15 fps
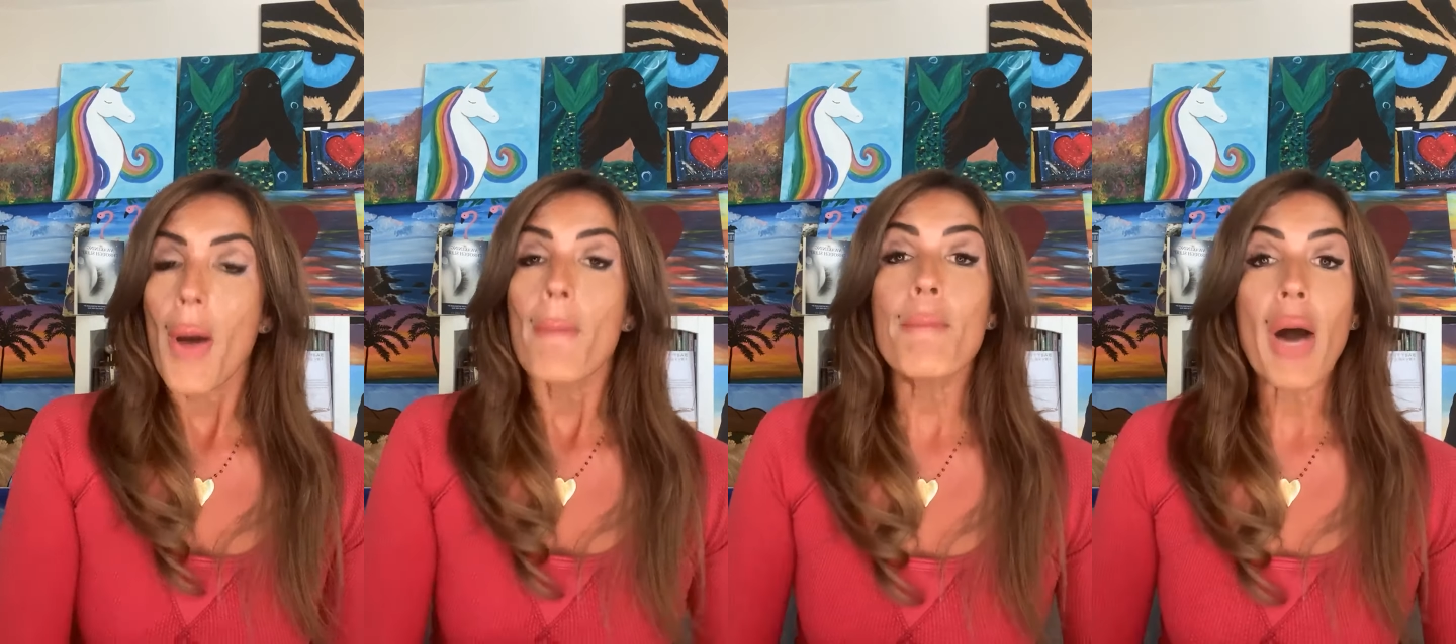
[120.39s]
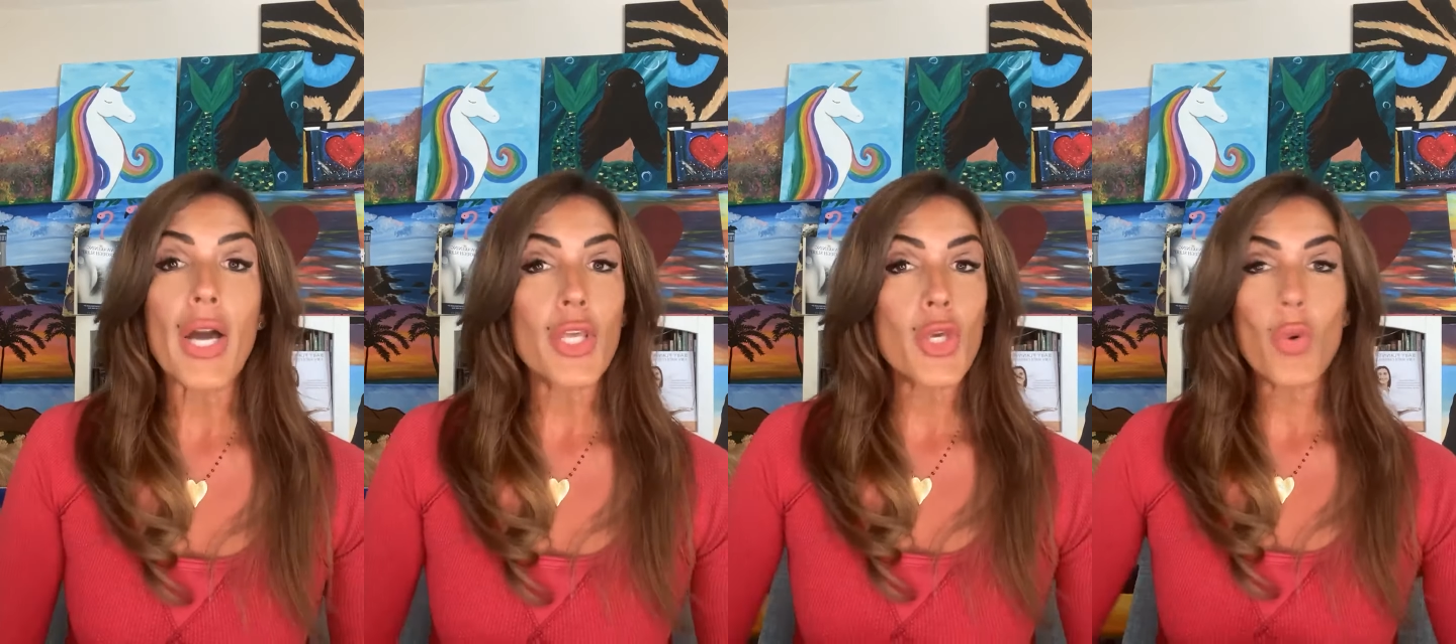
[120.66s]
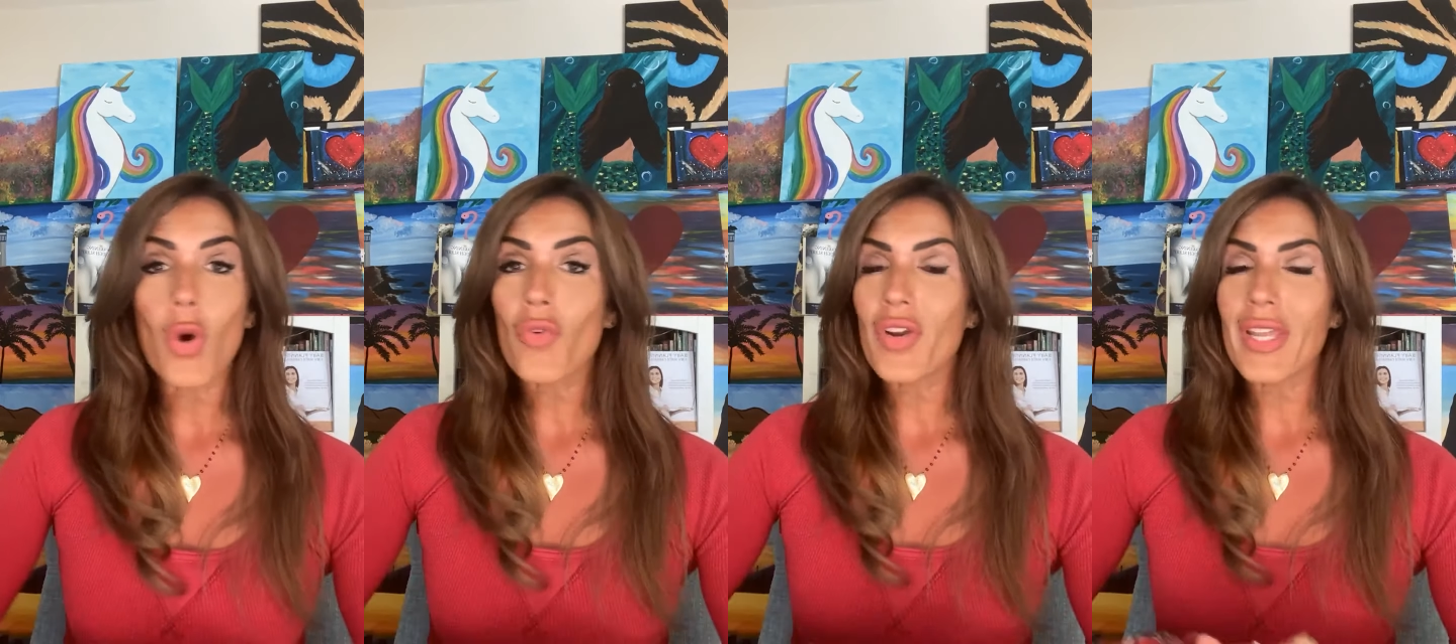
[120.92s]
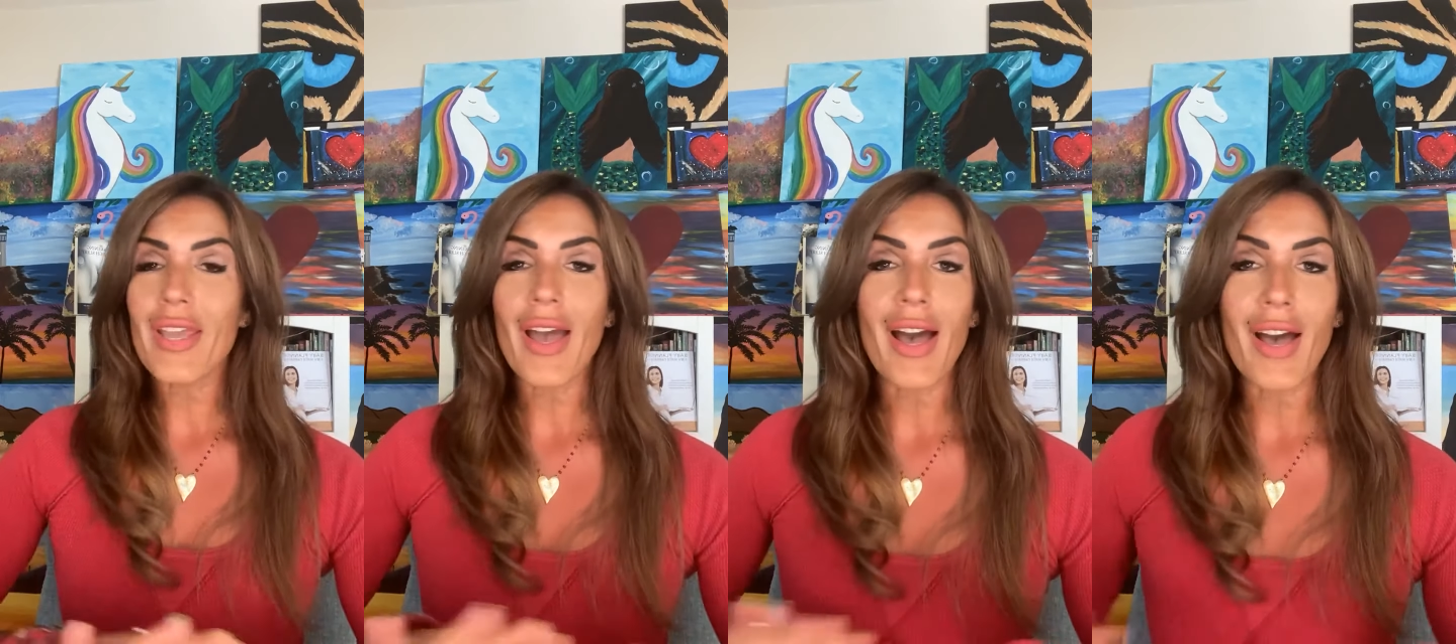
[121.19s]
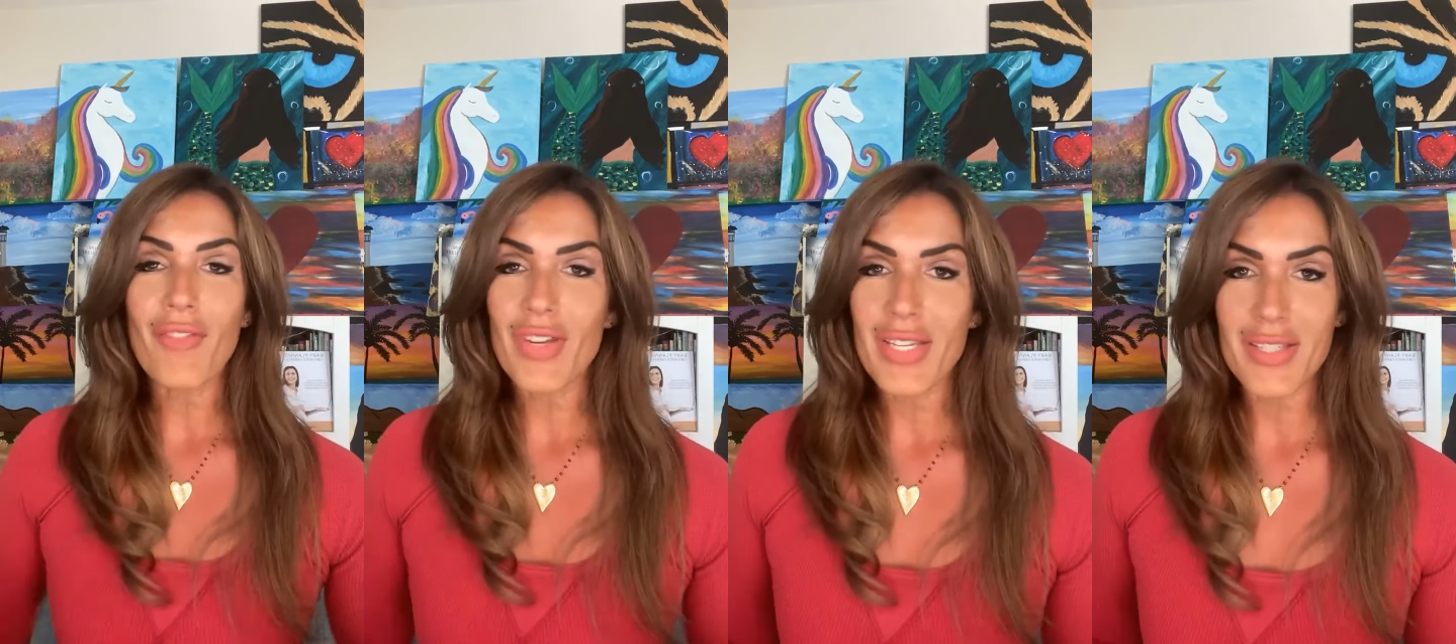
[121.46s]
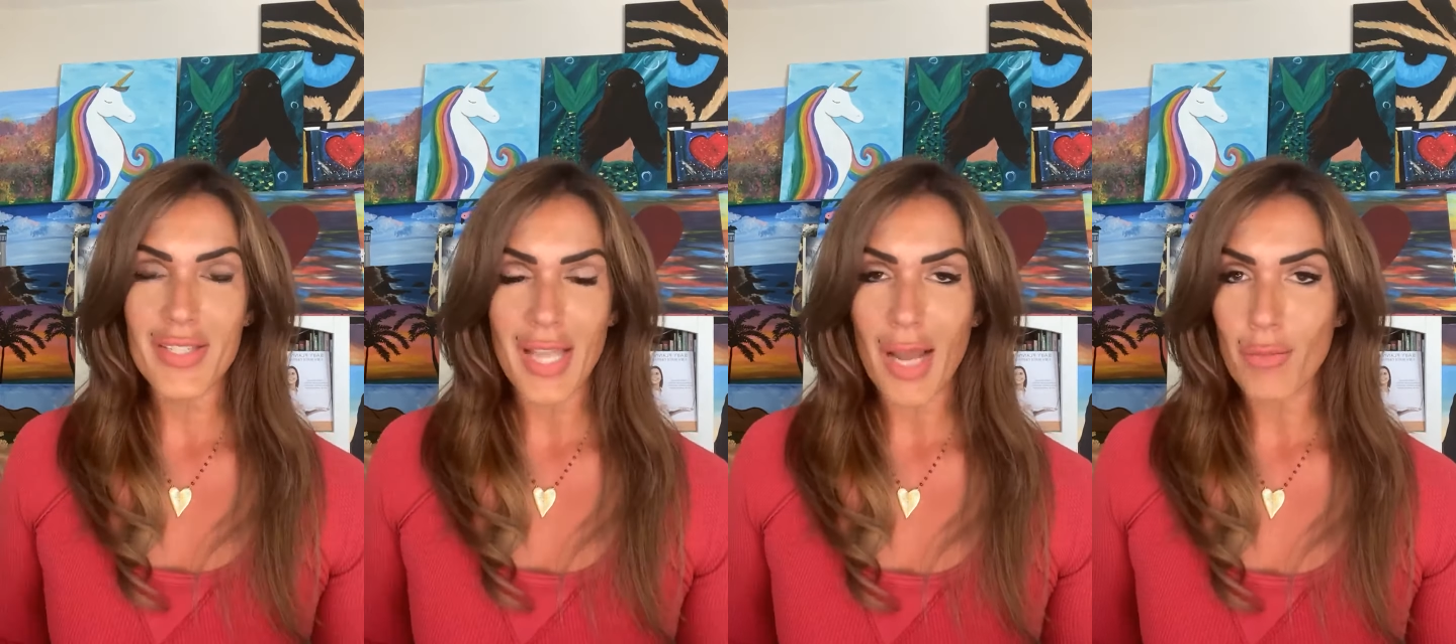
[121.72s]
but you already have an
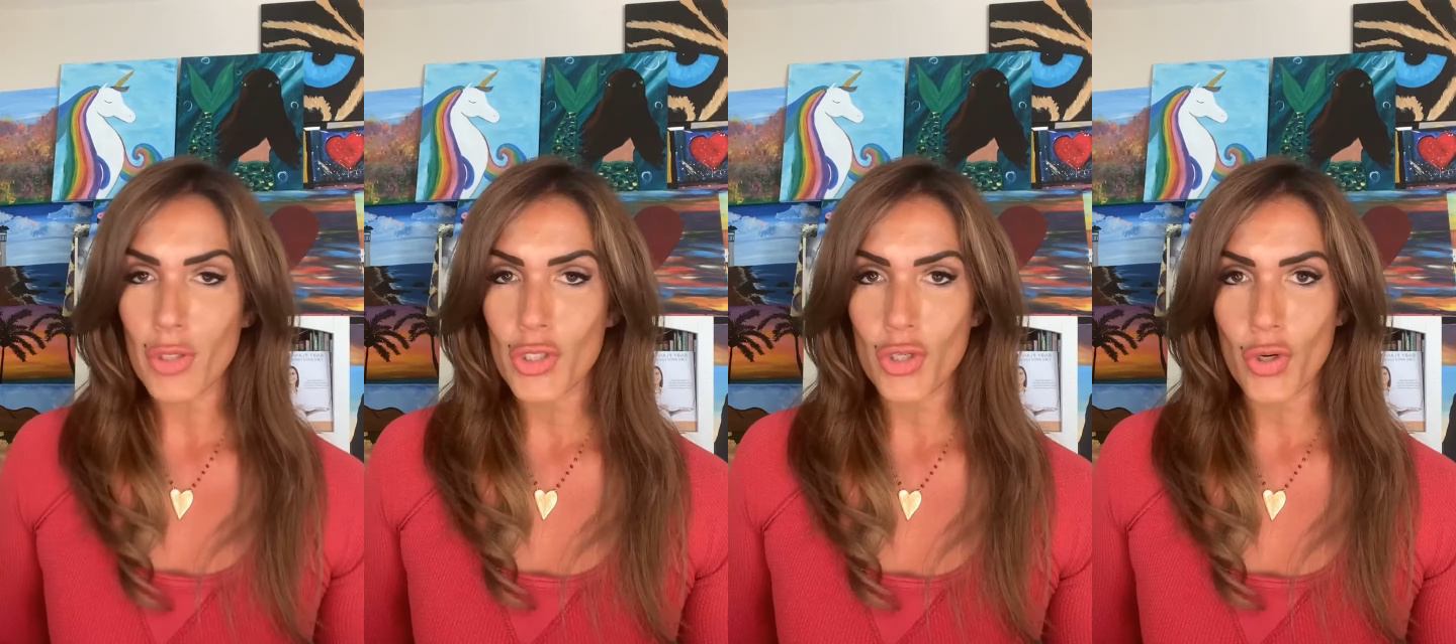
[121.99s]
established